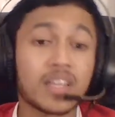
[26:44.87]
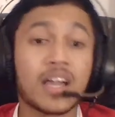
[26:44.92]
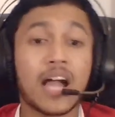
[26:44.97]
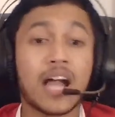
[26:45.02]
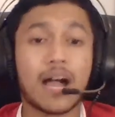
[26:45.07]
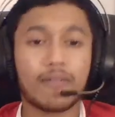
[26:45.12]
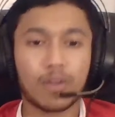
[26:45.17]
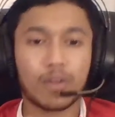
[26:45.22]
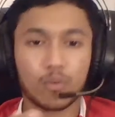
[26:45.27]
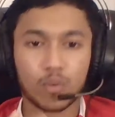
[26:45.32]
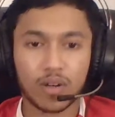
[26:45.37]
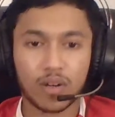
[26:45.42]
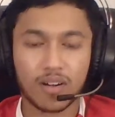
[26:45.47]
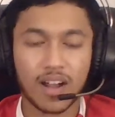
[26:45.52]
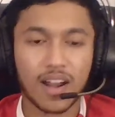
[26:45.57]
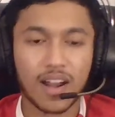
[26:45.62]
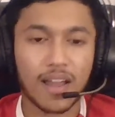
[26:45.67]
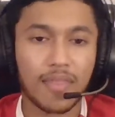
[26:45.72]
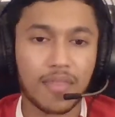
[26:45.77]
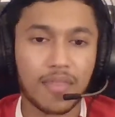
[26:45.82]
Having
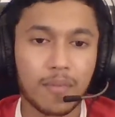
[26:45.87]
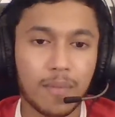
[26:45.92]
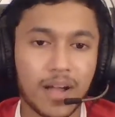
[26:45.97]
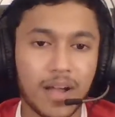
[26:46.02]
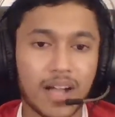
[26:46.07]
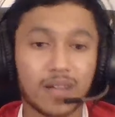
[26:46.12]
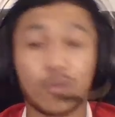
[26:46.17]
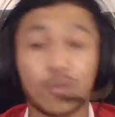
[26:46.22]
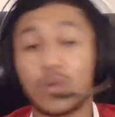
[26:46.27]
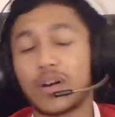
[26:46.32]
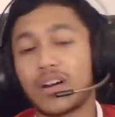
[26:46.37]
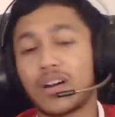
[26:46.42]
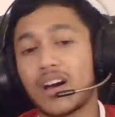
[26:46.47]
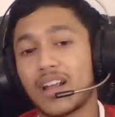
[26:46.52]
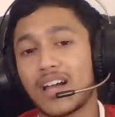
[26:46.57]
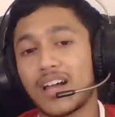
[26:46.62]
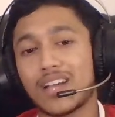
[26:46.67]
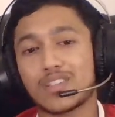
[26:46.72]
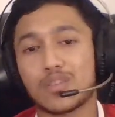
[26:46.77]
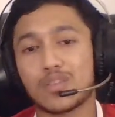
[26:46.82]
Varane at the back,
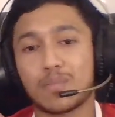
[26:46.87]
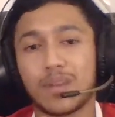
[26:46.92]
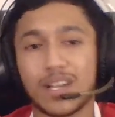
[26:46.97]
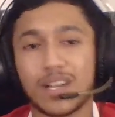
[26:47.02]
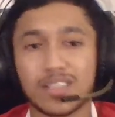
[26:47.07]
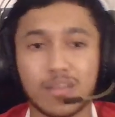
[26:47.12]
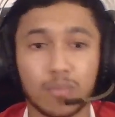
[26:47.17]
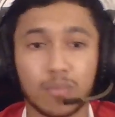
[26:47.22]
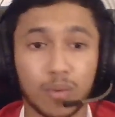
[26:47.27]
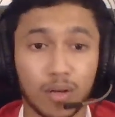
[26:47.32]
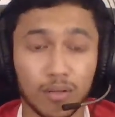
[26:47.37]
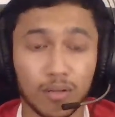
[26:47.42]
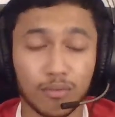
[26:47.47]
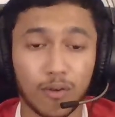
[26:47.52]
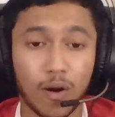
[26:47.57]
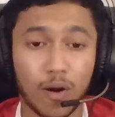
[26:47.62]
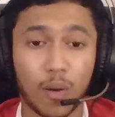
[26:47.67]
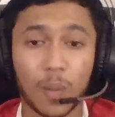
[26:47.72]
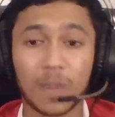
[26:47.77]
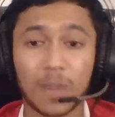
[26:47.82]
Varane has to pass the ball
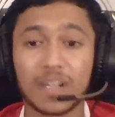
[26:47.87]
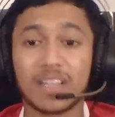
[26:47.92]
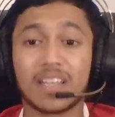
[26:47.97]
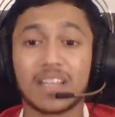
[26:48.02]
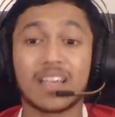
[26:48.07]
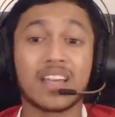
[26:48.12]
forward.